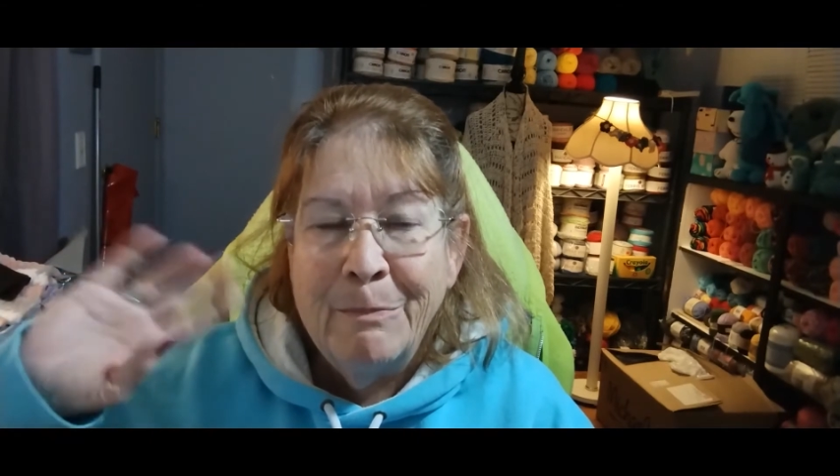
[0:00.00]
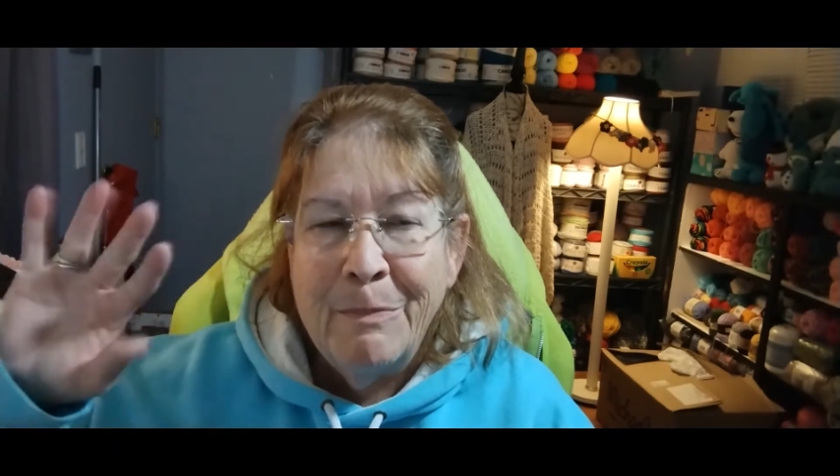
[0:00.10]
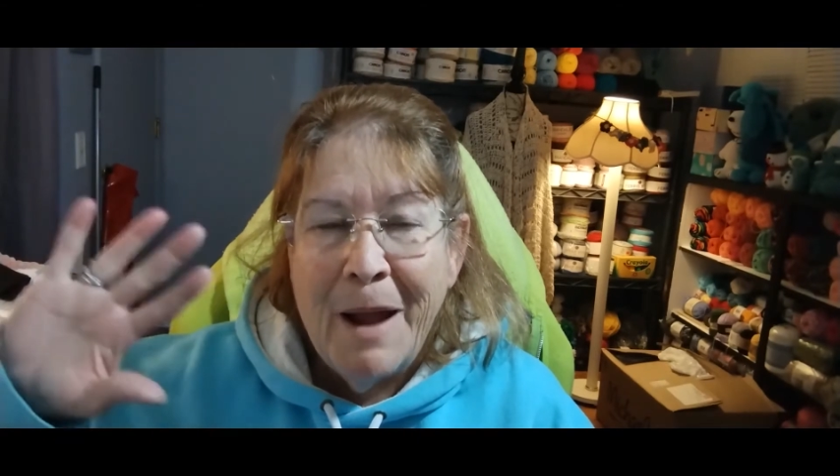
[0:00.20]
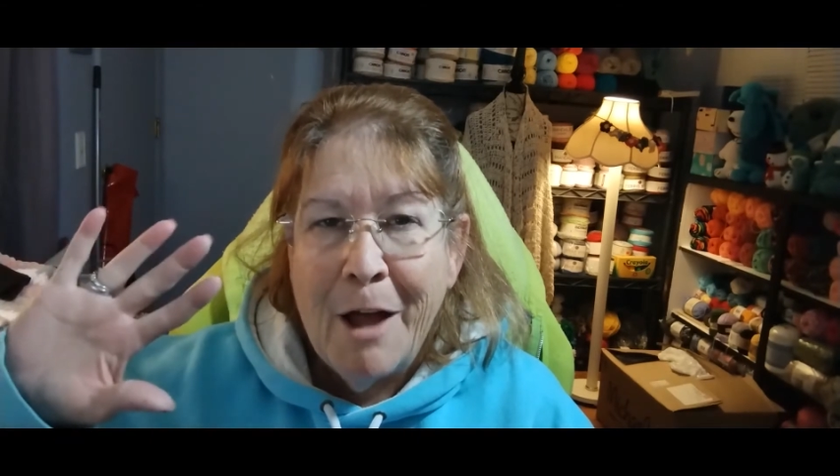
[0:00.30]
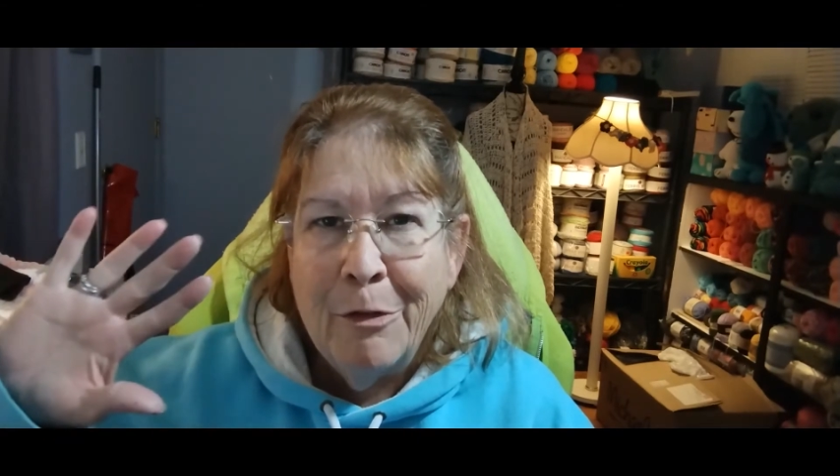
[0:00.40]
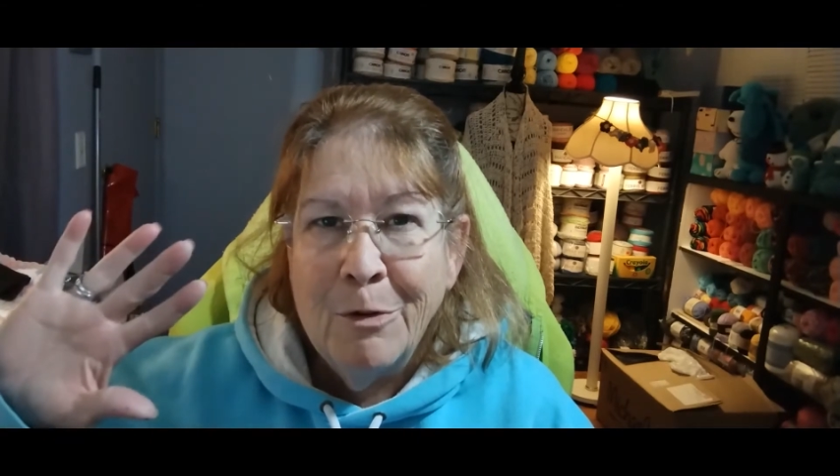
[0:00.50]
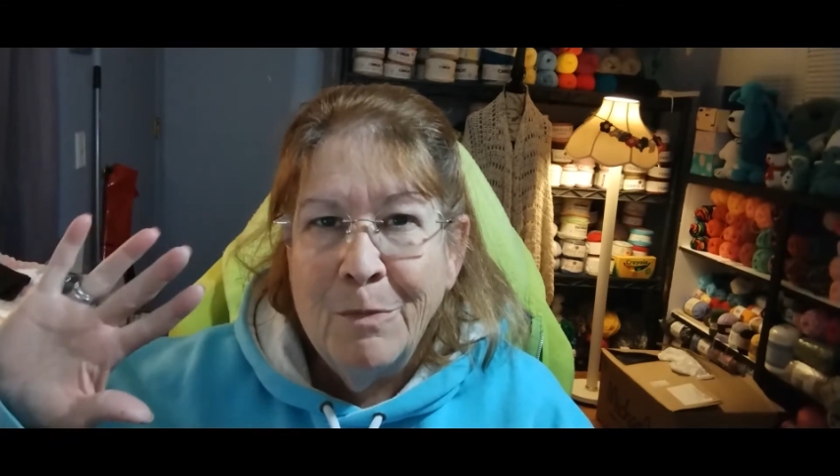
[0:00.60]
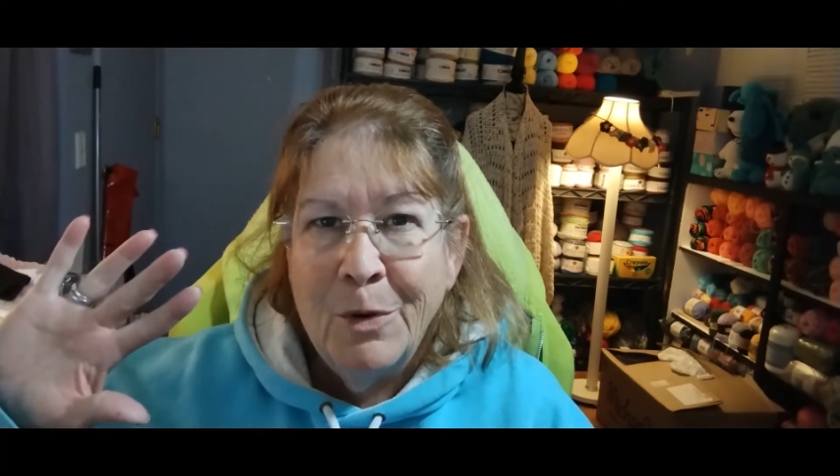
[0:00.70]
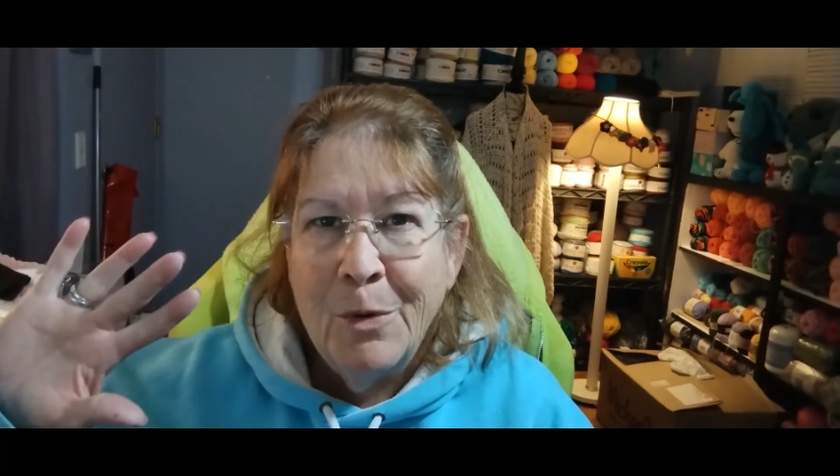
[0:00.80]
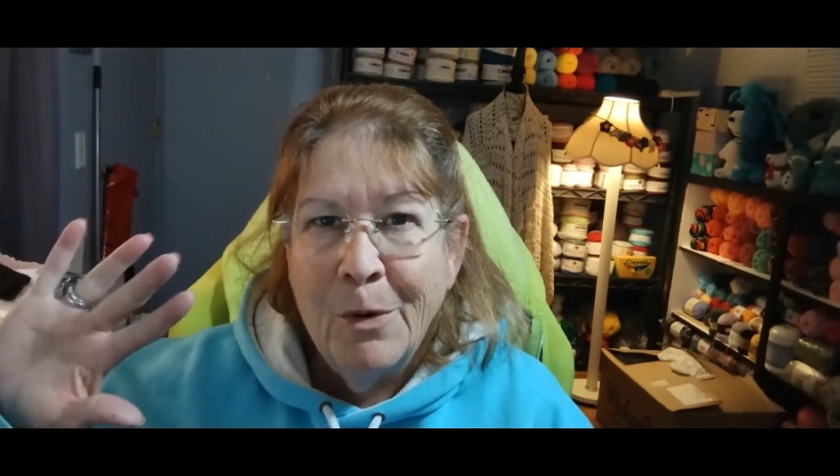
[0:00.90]
bathroom
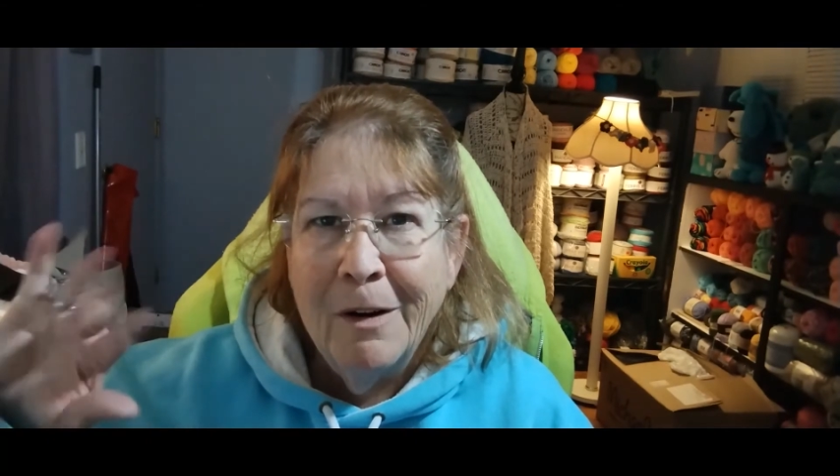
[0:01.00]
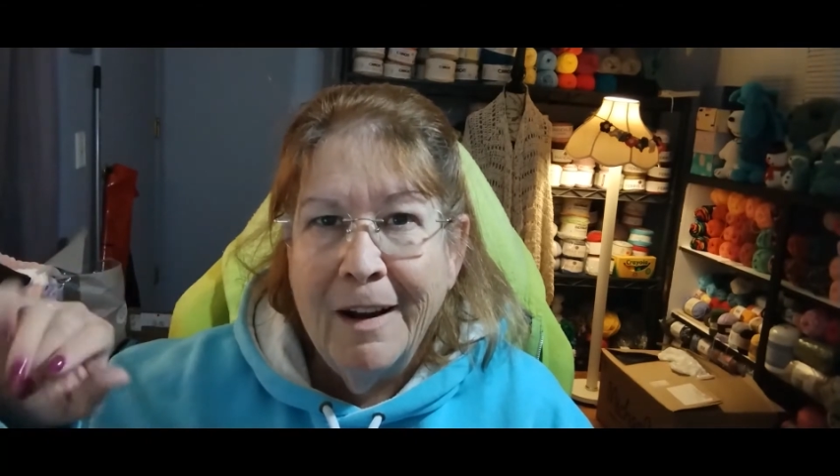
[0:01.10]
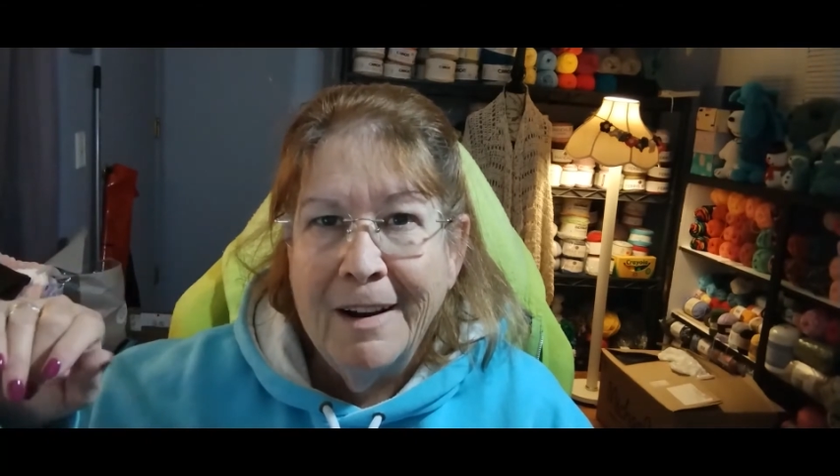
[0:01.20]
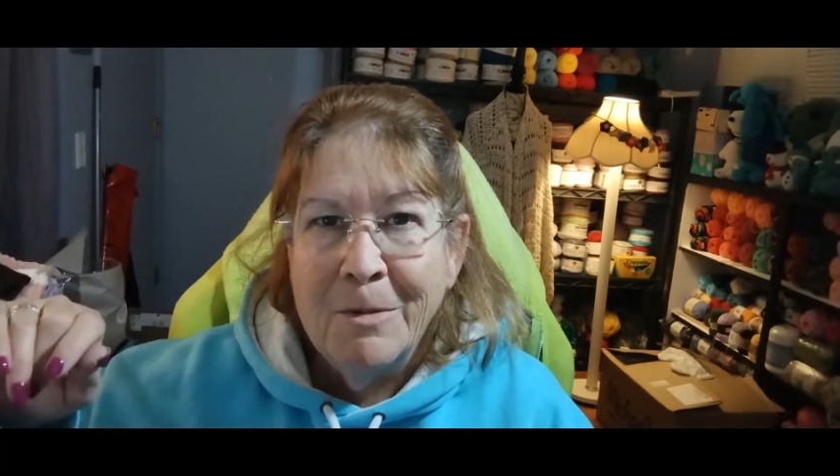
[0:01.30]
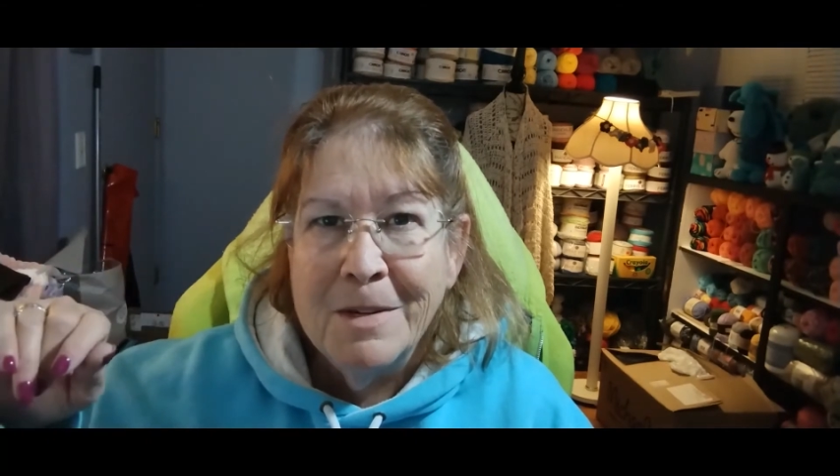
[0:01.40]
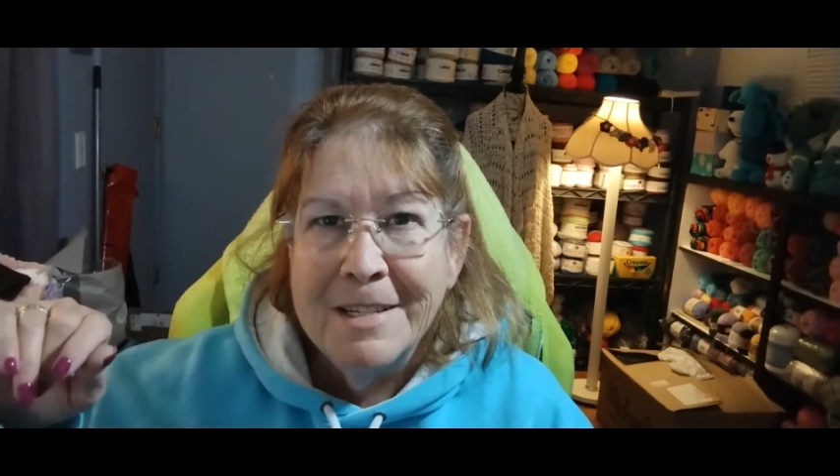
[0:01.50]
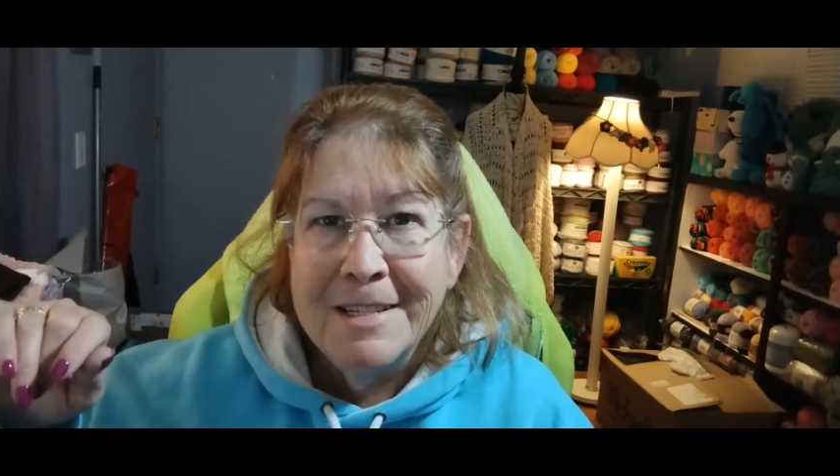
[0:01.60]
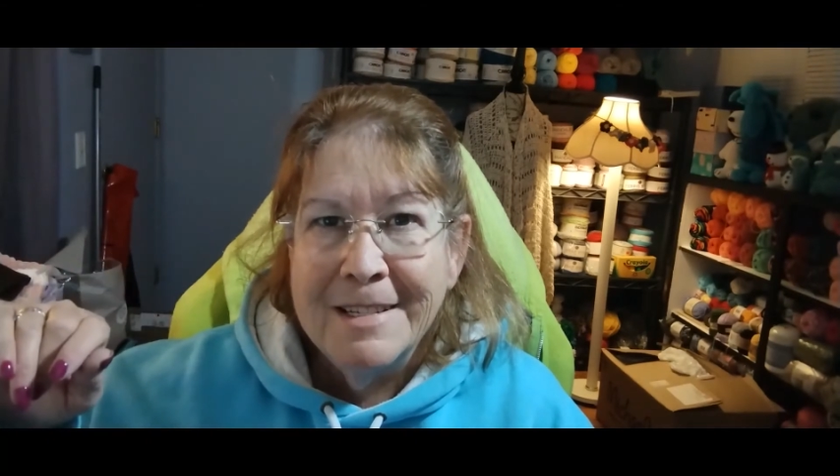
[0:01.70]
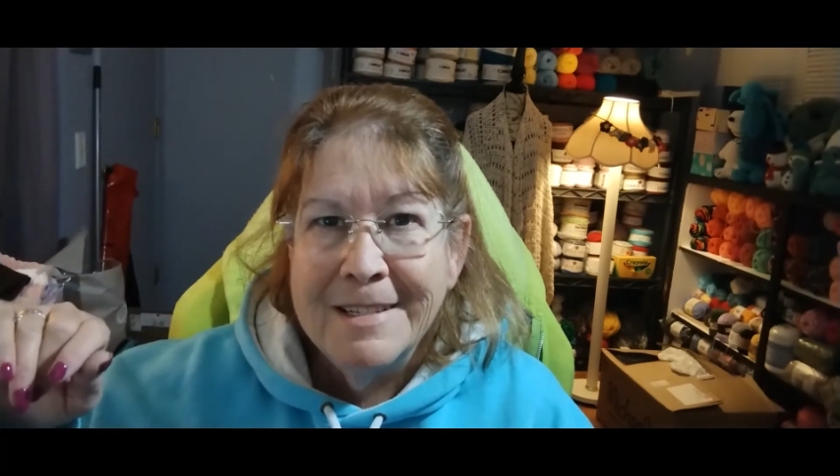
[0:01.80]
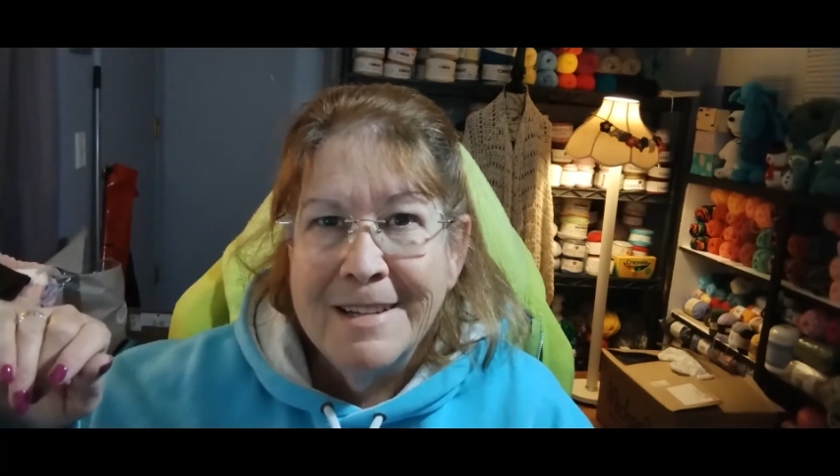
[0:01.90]
door, and it was
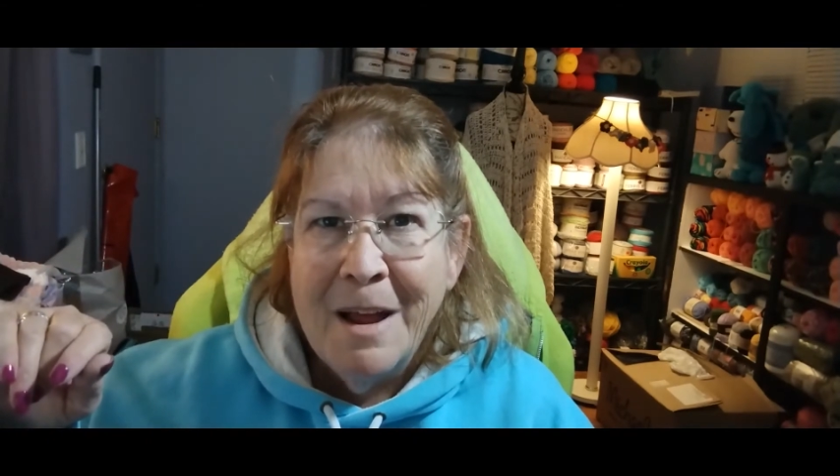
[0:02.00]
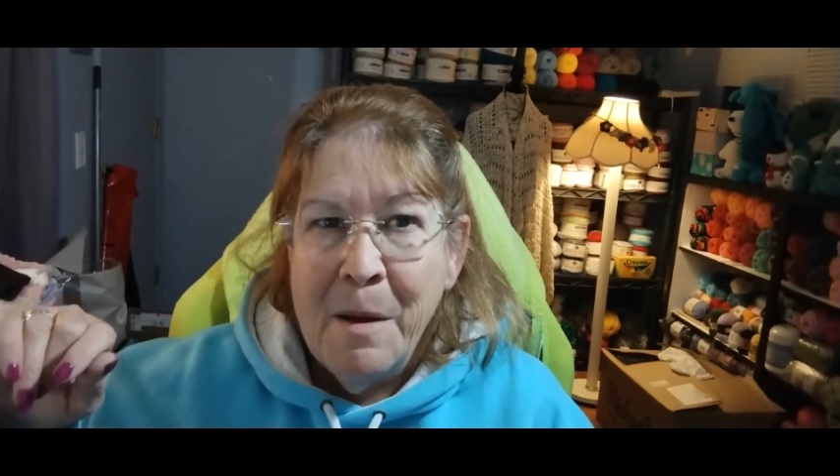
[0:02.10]
this